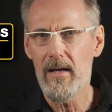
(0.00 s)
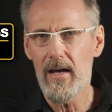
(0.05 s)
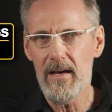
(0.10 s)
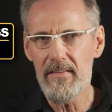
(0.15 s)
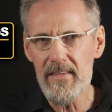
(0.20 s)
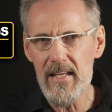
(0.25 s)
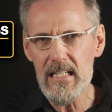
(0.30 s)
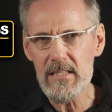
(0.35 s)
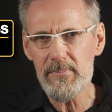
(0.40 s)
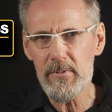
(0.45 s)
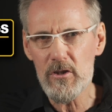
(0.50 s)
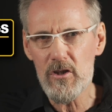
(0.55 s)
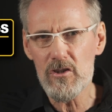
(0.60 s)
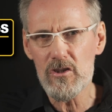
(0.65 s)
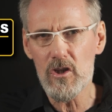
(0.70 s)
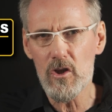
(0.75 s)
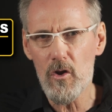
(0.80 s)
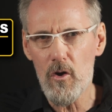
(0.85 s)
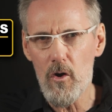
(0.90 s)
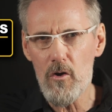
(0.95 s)
And that's because
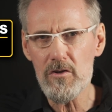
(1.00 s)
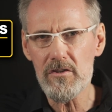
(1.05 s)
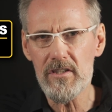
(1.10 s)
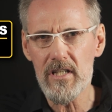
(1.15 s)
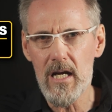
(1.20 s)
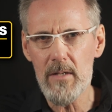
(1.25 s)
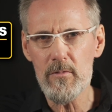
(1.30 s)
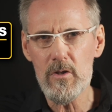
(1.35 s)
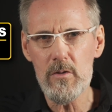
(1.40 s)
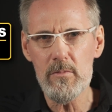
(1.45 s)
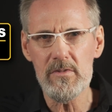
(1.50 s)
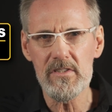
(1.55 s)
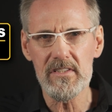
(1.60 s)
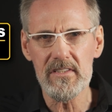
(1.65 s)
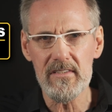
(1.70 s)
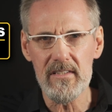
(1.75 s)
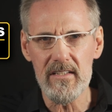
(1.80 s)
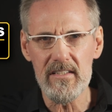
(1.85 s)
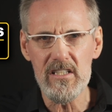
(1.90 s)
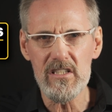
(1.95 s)
long-term human
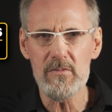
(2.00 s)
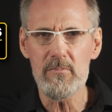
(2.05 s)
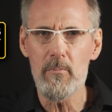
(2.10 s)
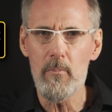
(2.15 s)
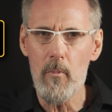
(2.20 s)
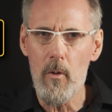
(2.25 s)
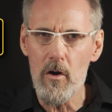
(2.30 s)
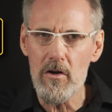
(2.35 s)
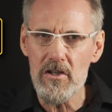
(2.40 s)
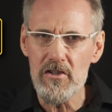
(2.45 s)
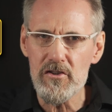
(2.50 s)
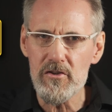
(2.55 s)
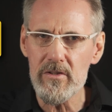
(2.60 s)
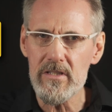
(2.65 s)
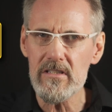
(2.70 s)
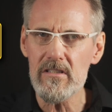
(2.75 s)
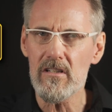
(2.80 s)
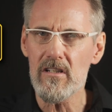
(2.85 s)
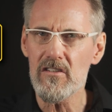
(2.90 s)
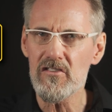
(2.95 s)
studies
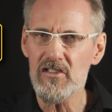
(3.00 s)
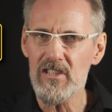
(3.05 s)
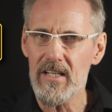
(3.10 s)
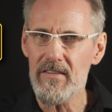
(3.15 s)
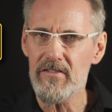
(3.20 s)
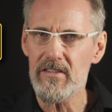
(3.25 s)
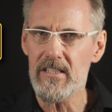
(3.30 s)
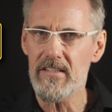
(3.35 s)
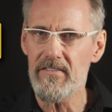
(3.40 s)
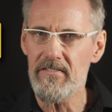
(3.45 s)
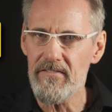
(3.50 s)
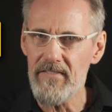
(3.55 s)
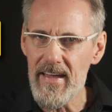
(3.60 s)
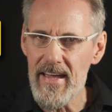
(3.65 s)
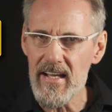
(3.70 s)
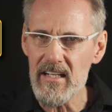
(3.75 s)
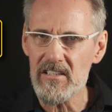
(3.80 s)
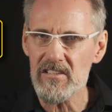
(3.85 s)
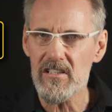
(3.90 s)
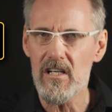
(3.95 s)
monitoring the longevity
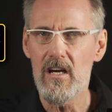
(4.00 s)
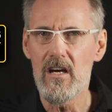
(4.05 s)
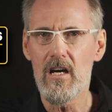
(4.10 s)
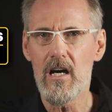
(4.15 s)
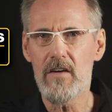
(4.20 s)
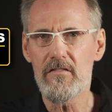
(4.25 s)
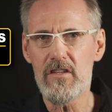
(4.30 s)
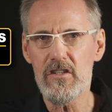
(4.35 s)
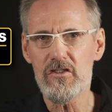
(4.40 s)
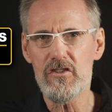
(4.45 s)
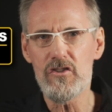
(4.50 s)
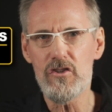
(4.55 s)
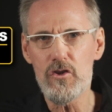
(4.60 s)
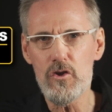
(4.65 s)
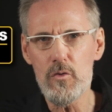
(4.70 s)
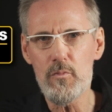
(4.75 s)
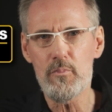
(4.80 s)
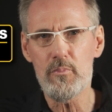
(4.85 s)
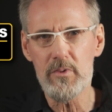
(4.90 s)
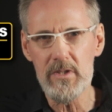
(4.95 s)
effects of this
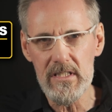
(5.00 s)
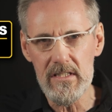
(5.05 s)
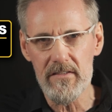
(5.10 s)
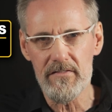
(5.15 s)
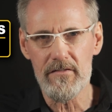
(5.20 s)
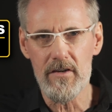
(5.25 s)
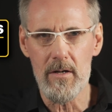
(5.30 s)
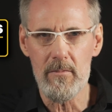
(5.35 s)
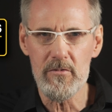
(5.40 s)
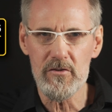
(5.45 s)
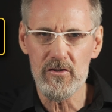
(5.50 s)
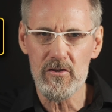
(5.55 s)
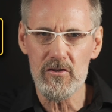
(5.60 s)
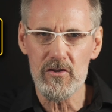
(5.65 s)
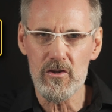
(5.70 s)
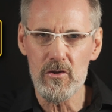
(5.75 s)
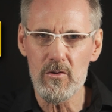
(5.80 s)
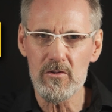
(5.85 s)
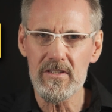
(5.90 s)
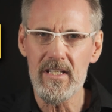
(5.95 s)
new breed of
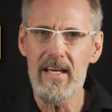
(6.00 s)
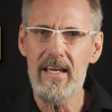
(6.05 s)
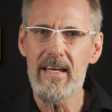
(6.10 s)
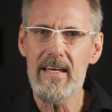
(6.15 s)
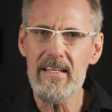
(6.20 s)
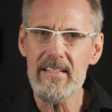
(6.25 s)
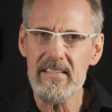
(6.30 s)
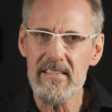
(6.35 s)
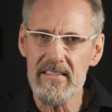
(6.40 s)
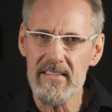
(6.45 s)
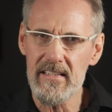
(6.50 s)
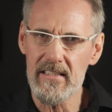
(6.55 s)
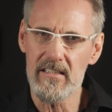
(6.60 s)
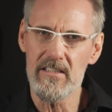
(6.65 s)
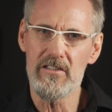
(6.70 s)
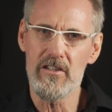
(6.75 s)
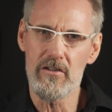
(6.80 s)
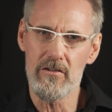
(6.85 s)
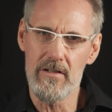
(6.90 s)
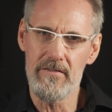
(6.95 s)
pharmaceuticals is still
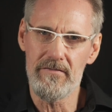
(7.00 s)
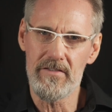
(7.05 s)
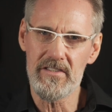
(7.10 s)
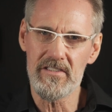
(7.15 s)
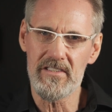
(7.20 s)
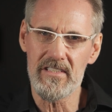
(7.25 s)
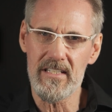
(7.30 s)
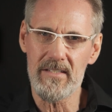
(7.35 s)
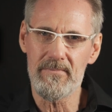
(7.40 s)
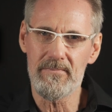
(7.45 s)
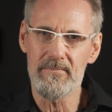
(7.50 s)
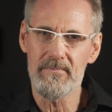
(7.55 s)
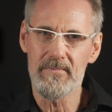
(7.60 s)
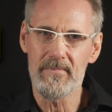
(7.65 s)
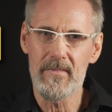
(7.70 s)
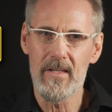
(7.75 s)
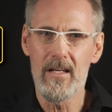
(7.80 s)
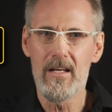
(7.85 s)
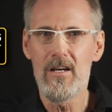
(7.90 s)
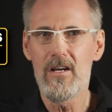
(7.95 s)
in their infancy.
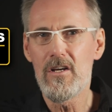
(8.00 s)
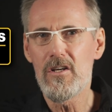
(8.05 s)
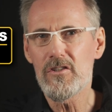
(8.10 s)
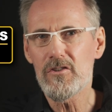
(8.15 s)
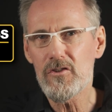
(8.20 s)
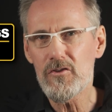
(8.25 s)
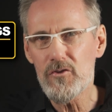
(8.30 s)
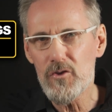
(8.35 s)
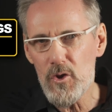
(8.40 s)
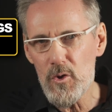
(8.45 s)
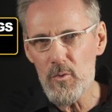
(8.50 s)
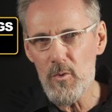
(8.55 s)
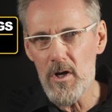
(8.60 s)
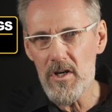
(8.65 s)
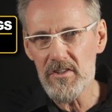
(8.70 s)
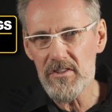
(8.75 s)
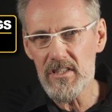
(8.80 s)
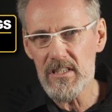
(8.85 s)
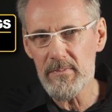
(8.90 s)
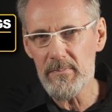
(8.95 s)
So do
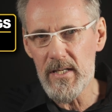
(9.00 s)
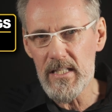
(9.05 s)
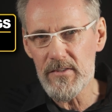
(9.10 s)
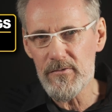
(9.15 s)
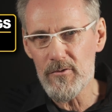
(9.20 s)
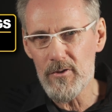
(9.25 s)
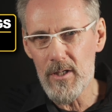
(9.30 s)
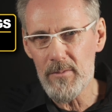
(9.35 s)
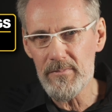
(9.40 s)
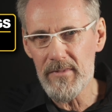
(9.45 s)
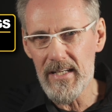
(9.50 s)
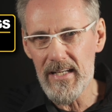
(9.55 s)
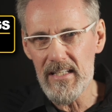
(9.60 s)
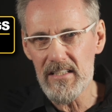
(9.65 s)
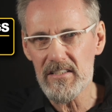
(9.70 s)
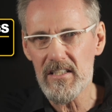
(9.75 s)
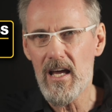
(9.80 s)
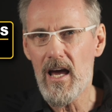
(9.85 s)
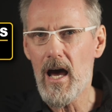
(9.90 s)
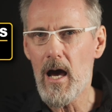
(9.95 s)
watch this space for
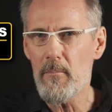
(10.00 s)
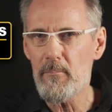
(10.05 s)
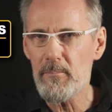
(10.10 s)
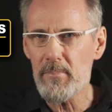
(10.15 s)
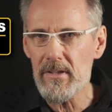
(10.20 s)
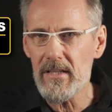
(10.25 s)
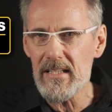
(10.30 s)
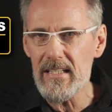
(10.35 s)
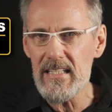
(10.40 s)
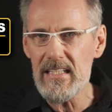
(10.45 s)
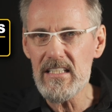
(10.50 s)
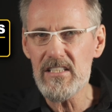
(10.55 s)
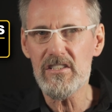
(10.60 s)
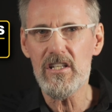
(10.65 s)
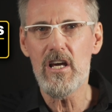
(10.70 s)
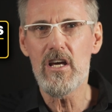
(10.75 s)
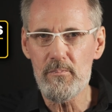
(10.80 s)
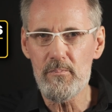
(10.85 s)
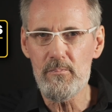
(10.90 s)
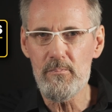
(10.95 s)
updates, and
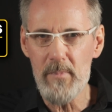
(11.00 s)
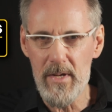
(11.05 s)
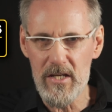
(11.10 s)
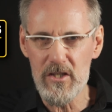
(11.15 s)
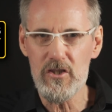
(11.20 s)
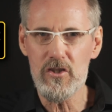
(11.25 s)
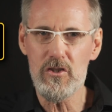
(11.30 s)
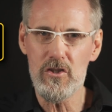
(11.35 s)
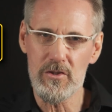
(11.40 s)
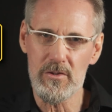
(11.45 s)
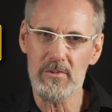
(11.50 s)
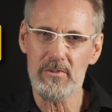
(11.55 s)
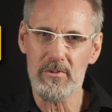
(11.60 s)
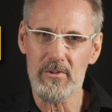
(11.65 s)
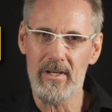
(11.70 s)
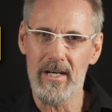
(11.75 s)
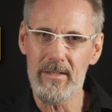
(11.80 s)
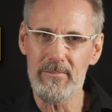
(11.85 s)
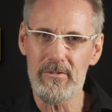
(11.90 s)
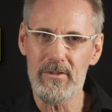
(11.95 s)
please make sure you're
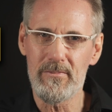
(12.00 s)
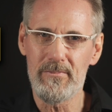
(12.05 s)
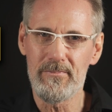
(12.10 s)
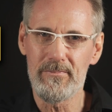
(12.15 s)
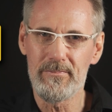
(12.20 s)
subscribed.